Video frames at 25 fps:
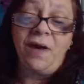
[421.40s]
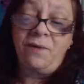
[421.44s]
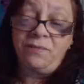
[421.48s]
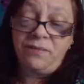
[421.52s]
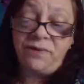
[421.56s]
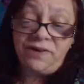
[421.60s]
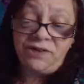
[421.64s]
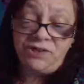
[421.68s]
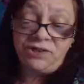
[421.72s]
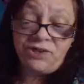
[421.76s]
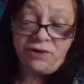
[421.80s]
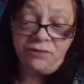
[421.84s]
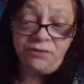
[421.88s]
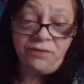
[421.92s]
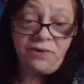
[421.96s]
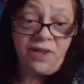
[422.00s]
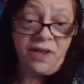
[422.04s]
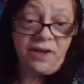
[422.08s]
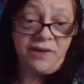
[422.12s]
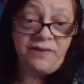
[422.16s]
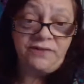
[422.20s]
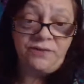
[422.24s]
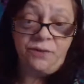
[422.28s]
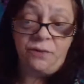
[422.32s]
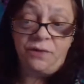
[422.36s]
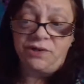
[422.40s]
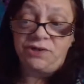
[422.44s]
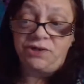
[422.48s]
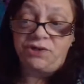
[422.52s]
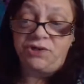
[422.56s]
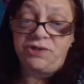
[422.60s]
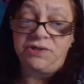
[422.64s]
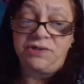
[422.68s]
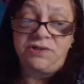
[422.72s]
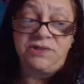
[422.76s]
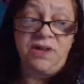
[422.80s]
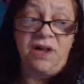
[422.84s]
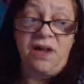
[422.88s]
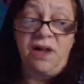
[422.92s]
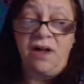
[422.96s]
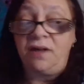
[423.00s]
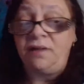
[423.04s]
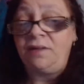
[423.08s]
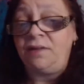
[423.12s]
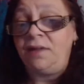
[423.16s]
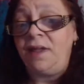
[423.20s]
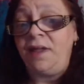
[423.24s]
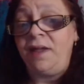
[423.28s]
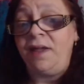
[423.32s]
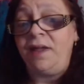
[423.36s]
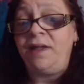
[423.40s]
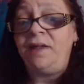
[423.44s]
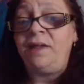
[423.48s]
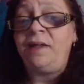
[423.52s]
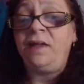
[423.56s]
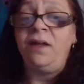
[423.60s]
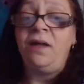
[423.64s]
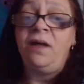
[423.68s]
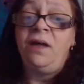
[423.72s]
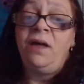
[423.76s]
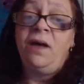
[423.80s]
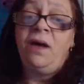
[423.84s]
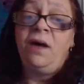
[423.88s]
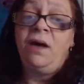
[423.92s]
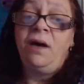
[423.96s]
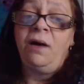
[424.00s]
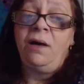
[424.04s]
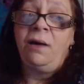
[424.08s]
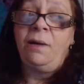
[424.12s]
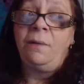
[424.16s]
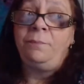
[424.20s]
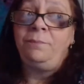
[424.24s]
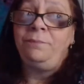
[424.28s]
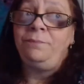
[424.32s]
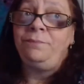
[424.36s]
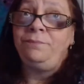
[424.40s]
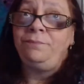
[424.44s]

have any generalized questions on how